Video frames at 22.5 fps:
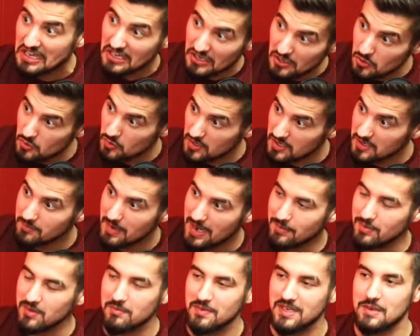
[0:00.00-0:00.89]
you could
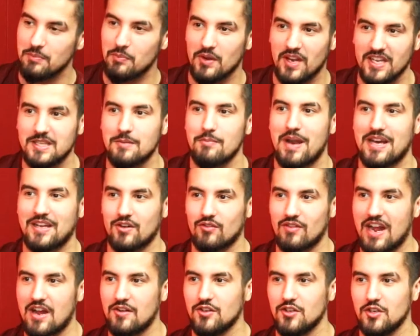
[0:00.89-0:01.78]
maybe manipulate the matter
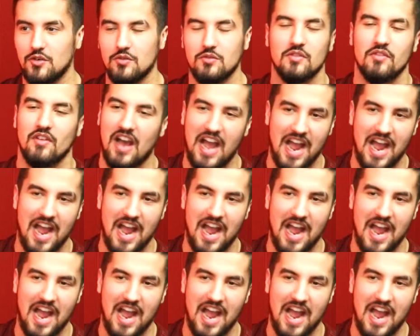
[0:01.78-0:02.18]
around you.